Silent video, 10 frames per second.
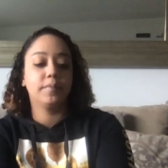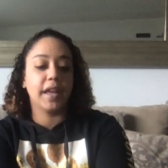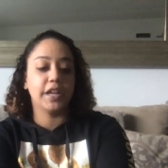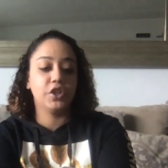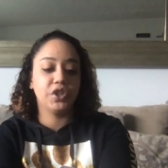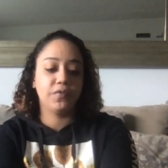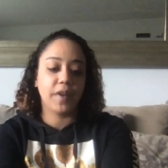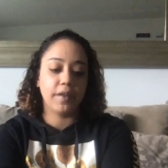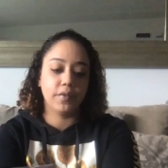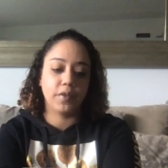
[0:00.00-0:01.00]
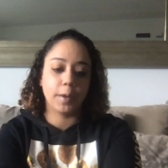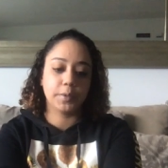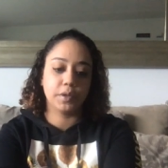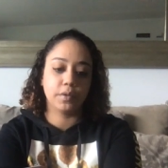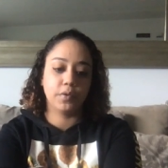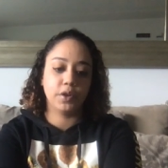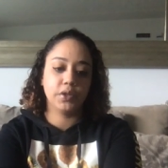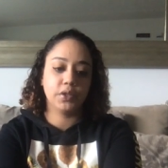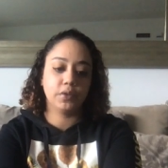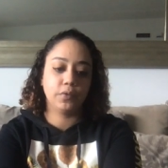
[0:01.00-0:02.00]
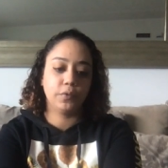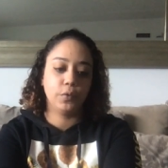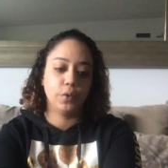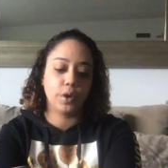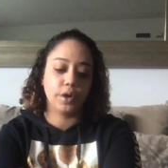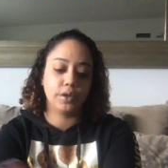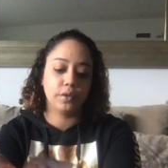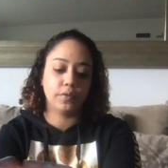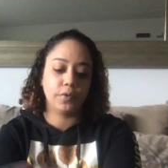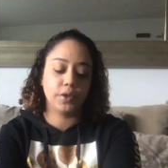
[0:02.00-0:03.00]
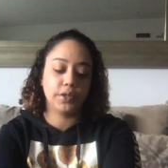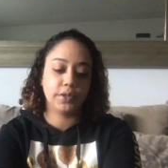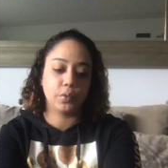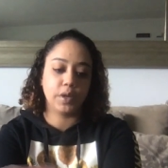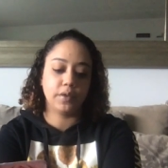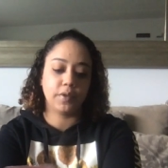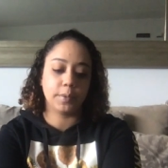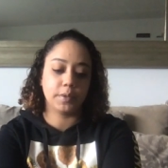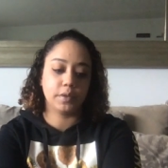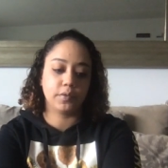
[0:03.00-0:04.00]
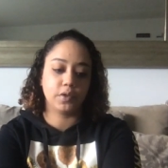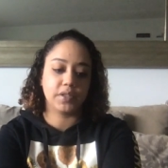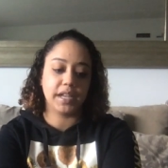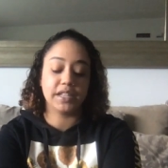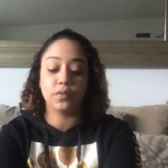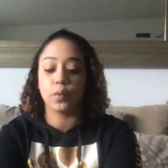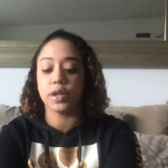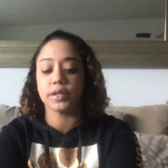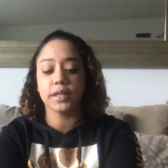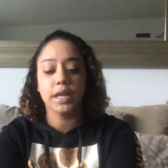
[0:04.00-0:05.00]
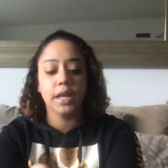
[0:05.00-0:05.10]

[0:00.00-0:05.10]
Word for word: Energy, Five of Cups in the reverse, Fool card in the reverse, Queen of Cups in the reverse, Ace of Wands.